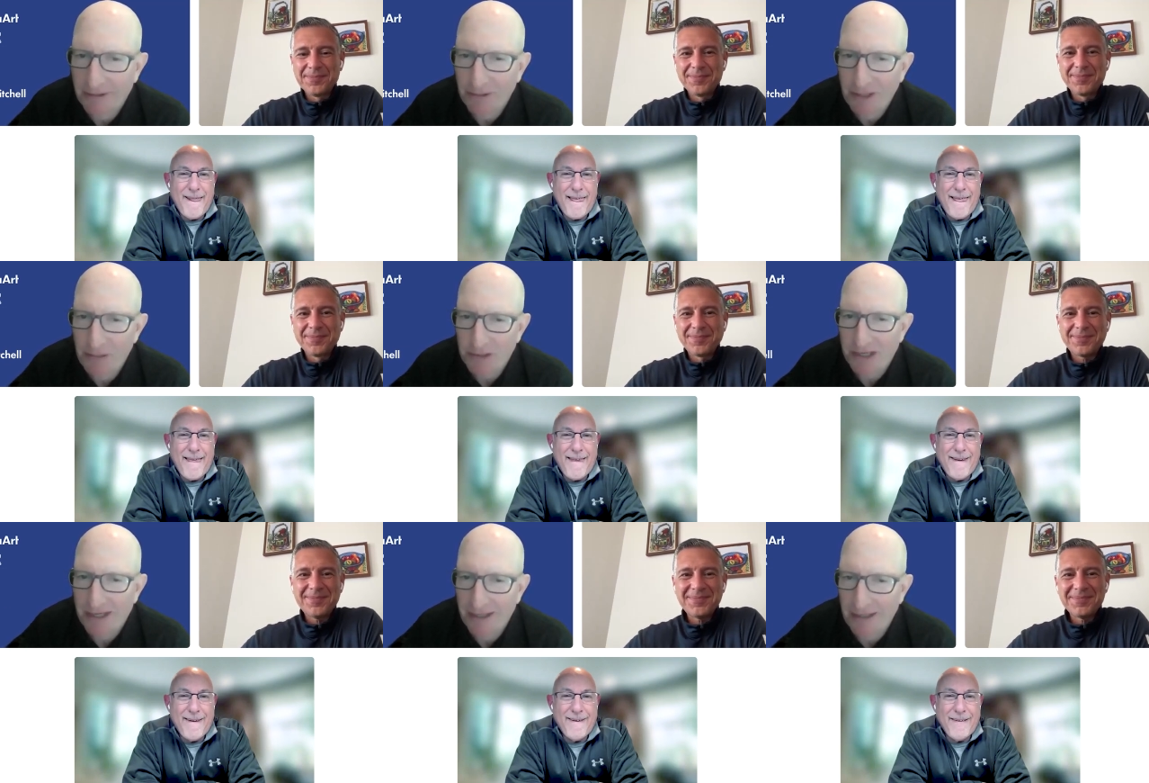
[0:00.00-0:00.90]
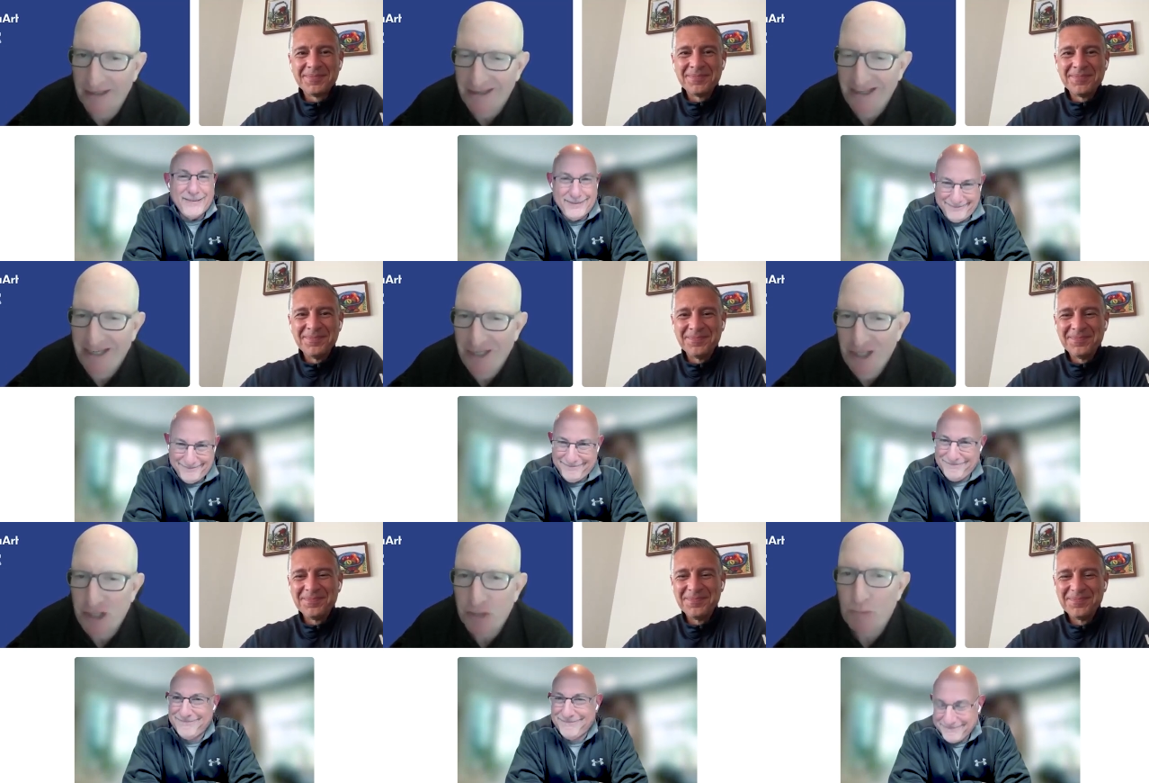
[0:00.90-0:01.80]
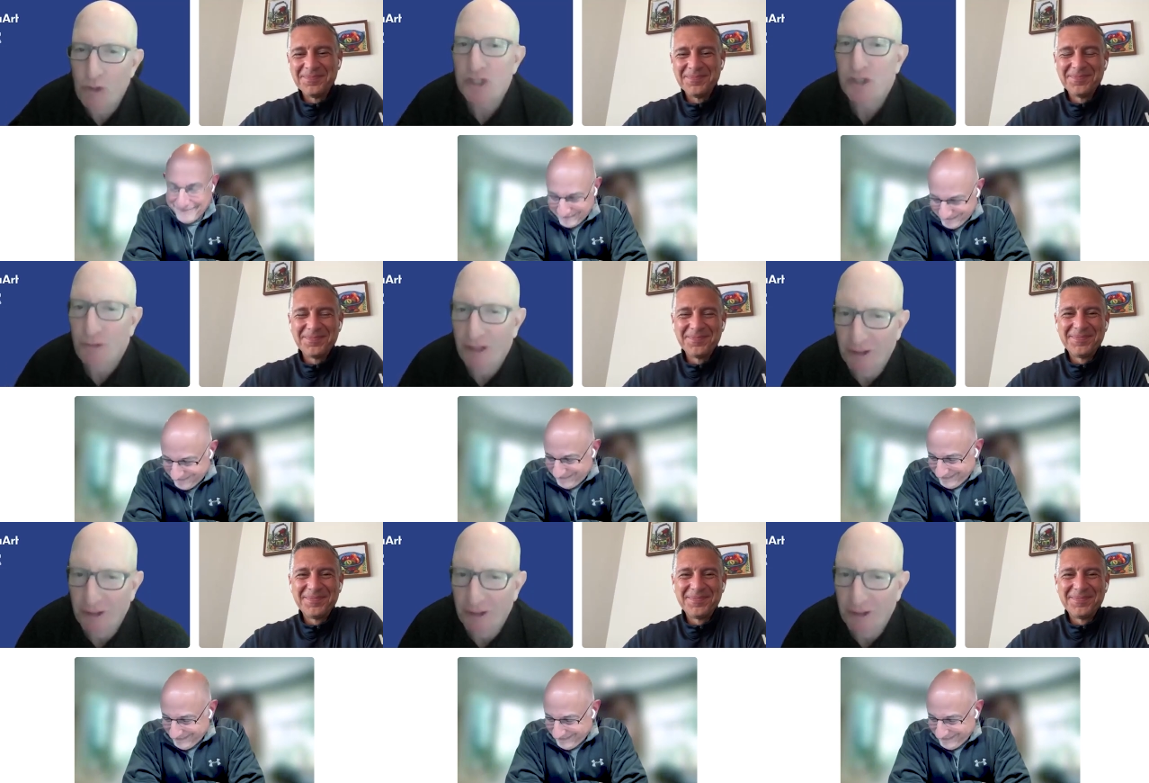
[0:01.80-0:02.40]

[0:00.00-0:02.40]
Speaker 1: You know, he was his sports career